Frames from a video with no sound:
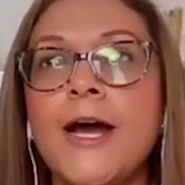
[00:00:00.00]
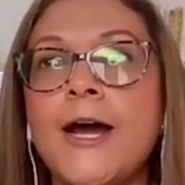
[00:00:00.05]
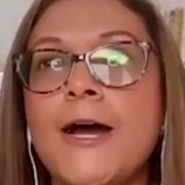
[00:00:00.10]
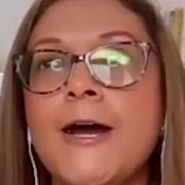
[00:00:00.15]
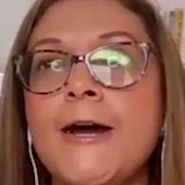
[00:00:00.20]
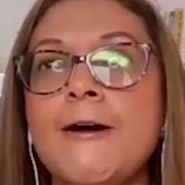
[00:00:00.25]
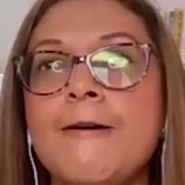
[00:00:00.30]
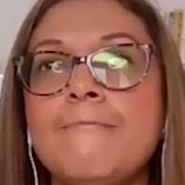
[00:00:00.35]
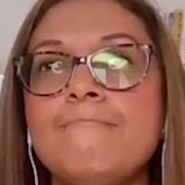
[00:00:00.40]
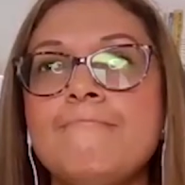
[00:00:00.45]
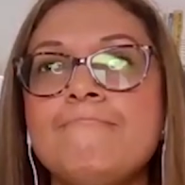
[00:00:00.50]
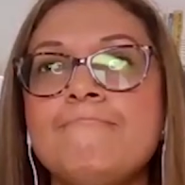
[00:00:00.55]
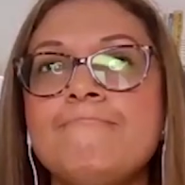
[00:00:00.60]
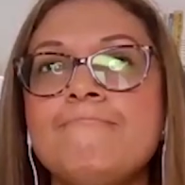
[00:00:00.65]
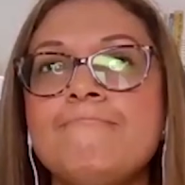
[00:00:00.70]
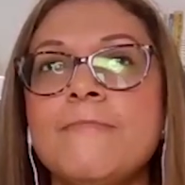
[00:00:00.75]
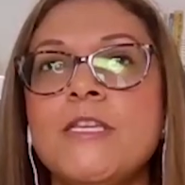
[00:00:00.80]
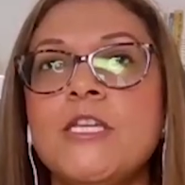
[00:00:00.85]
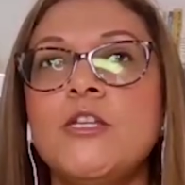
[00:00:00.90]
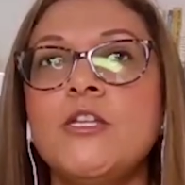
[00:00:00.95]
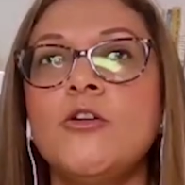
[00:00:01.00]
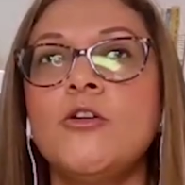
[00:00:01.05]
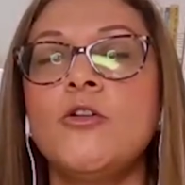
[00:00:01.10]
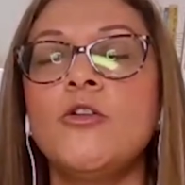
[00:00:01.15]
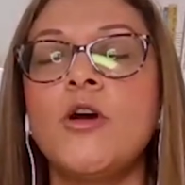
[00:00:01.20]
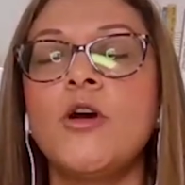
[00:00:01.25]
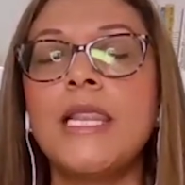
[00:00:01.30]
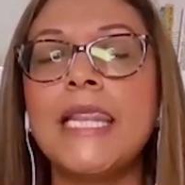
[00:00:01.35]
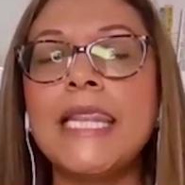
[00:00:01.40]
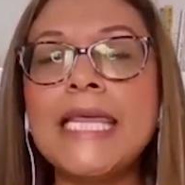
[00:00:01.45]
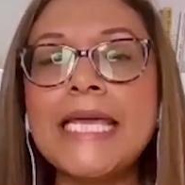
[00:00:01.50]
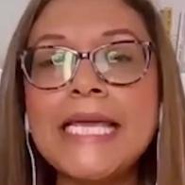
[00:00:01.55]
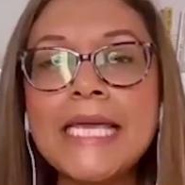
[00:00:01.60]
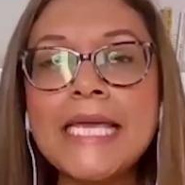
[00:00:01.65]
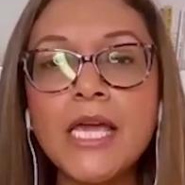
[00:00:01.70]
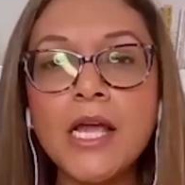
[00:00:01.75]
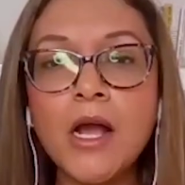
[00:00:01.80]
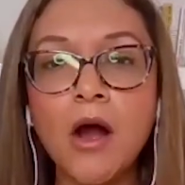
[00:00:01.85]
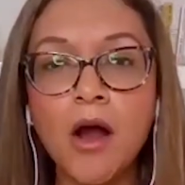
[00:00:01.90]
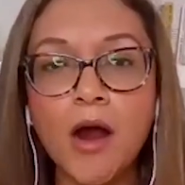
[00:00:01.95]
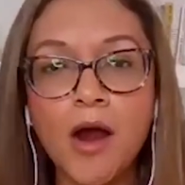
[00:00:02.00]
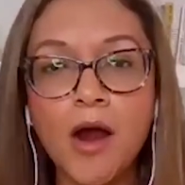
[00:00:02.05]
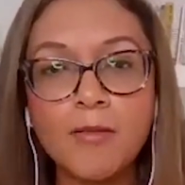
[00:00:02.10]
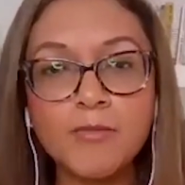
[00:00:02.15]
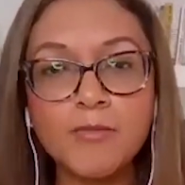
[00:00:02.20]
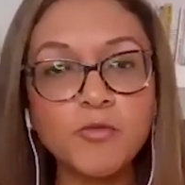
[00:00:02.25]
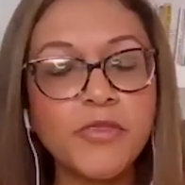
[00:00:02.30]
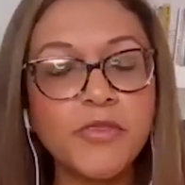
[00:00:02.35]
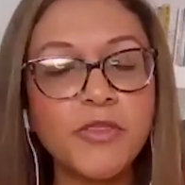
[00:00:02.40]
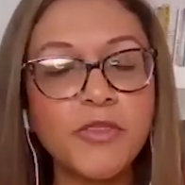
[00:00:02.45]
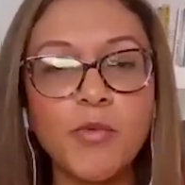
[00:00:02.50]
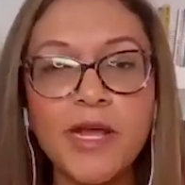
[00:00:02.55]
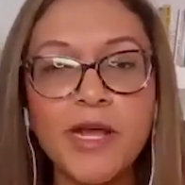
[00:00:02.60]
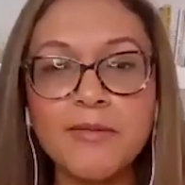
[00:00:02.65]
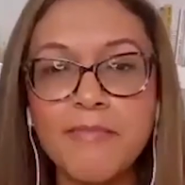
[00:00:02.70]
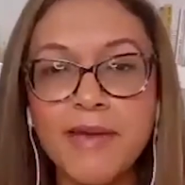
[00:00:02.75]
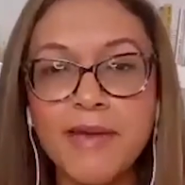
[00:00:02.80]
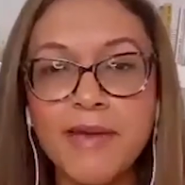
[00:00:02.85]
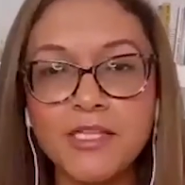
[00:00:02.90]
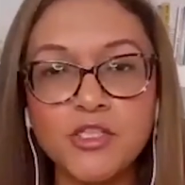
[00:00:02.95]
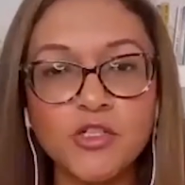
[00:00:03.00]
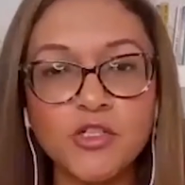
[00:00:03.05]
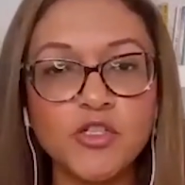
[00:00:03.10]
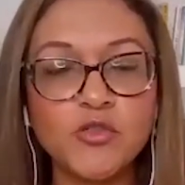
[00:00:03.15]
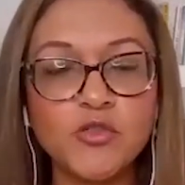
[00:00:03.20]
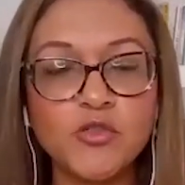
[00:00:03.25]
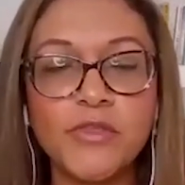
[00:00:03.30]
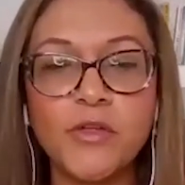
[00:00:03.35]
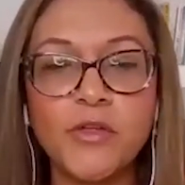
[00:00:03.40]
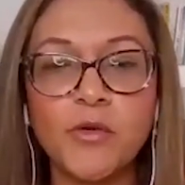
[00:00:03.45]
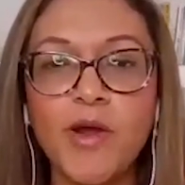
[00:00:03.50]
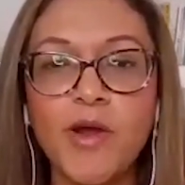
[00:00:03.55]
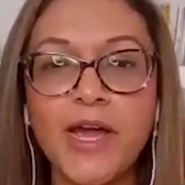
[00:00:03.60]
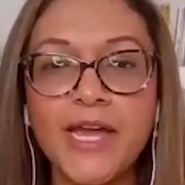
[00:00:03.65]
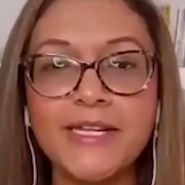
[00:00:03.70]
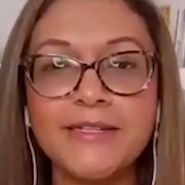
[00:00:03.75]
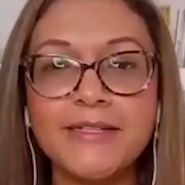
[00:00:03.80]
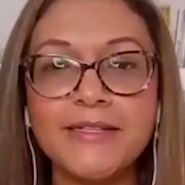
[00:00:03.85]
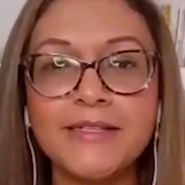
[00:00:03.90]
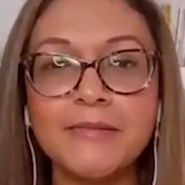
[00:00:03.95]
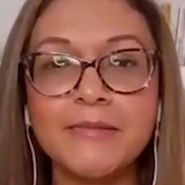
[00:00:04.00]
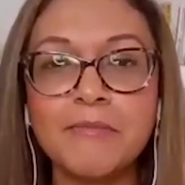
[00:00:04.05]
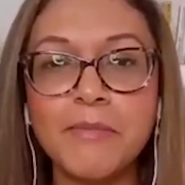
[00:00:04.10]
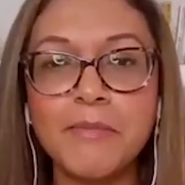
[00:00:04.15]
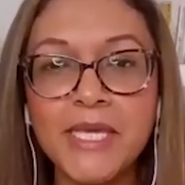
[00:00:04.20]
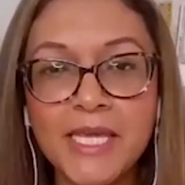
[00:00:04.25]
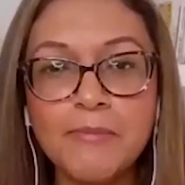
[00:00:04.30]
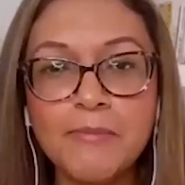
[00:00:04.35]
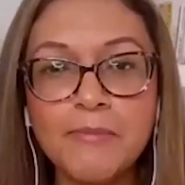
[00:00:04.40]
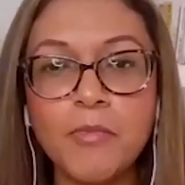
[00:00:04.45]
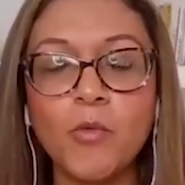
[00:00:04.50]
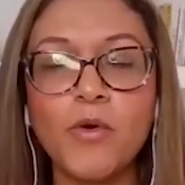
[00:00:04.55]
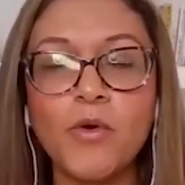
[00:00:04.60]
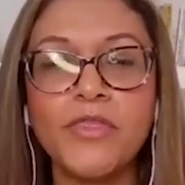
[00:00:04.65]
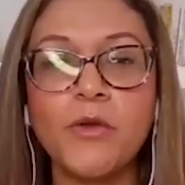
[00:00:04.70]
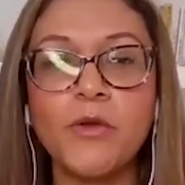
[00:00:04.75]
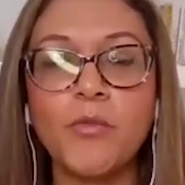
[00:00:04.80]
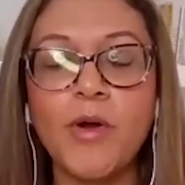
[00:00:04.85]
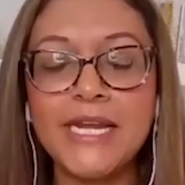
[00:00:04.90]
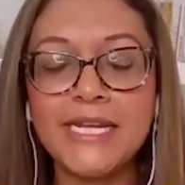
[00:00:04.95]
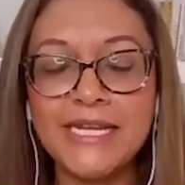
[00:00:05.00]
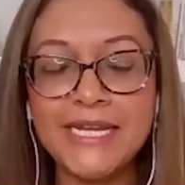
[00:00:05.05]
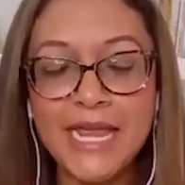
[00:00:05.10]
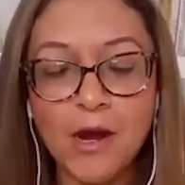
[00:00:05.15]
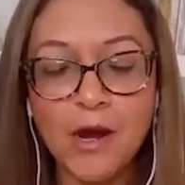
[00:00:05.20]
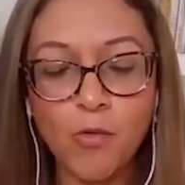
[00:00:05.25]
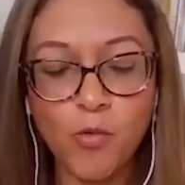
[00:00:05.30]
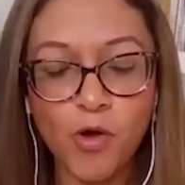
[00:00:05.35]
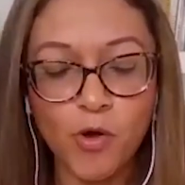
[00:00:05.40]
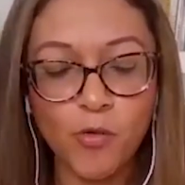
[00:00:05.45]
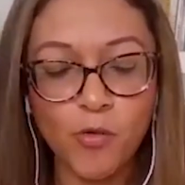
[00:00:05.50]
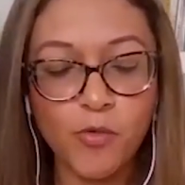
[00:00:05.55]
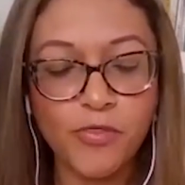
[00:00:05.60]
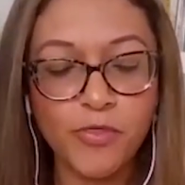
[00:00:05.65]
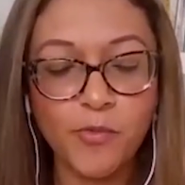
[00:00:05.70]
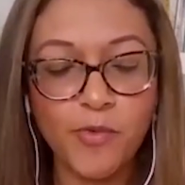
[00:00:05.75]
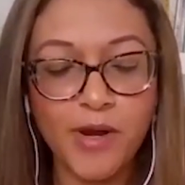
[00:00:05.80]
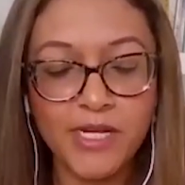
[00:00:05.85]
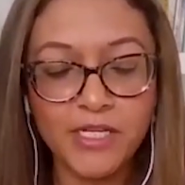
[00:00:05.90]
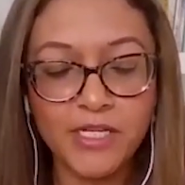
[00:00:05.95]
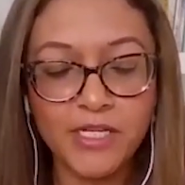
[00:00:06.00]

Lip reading: linking arms with the right mentors, with the right people, with the right network, with the right